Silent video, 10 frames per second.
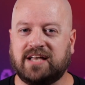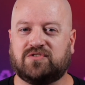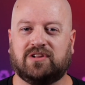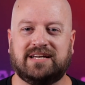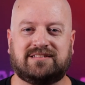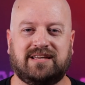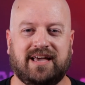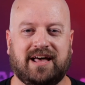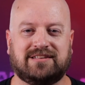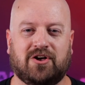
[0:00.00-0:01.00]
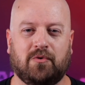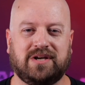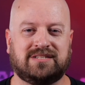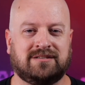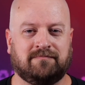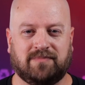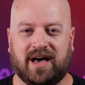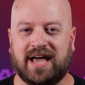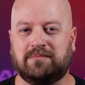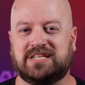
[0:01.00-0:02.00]
Thanks for listening, and as always,
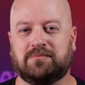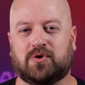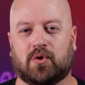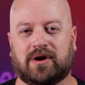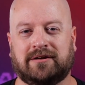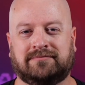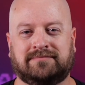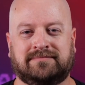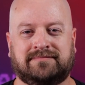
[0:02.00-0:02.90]
I am Tim Corey.